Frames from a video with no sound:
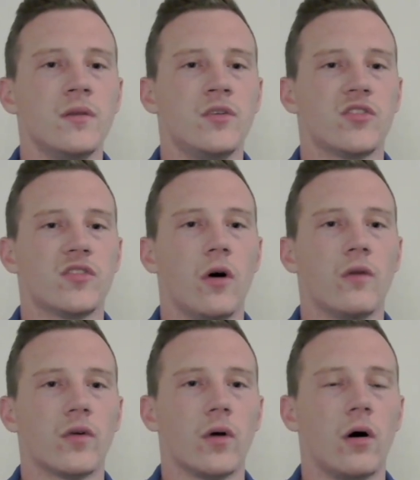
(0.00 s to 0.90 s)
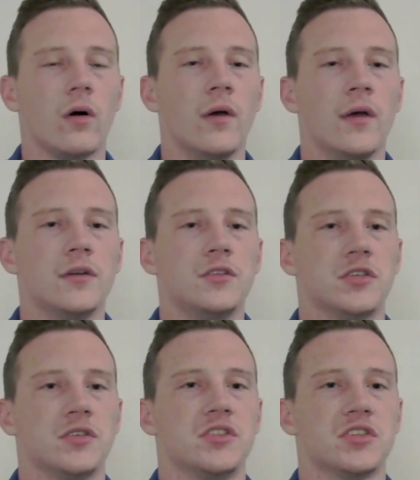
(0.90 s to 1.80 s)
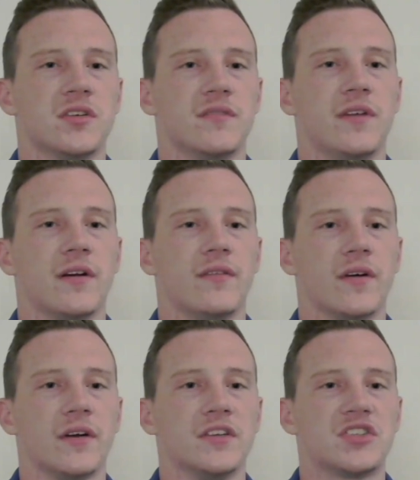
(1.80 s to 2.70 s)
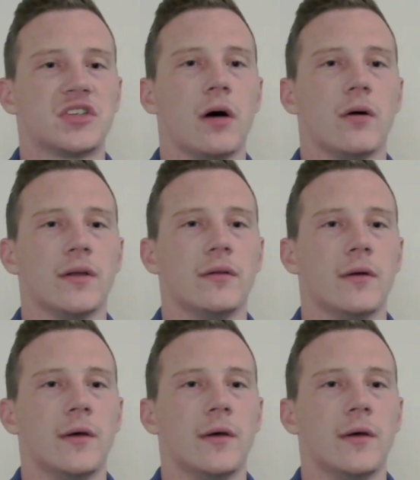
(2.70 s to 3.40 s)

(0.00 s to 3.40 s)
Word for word: just overall, ju- just a very, very solid,